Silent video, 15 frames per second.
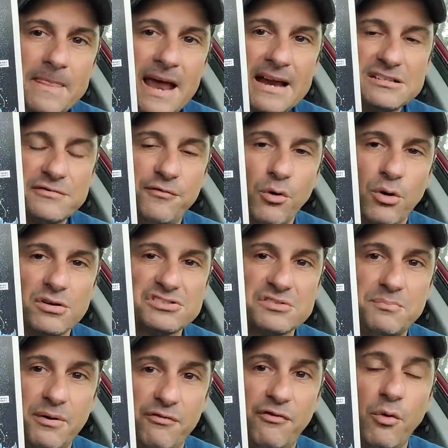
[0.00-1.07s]

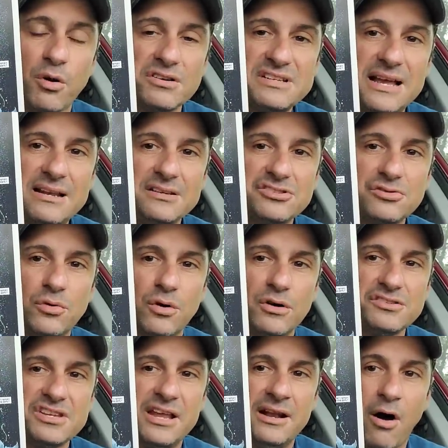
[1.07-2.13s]
X-Force before Ten of
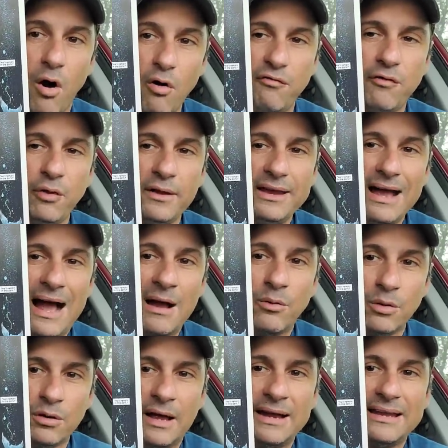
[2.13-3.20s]
Swords, and hopefully I
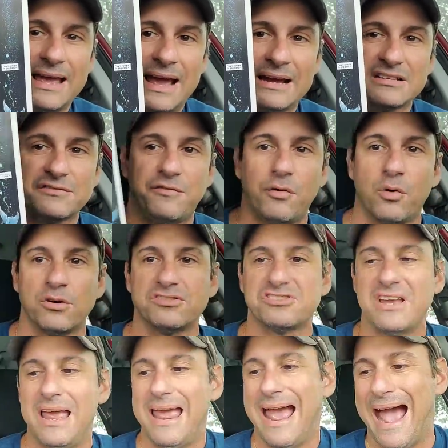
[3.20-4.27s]
will like X-Force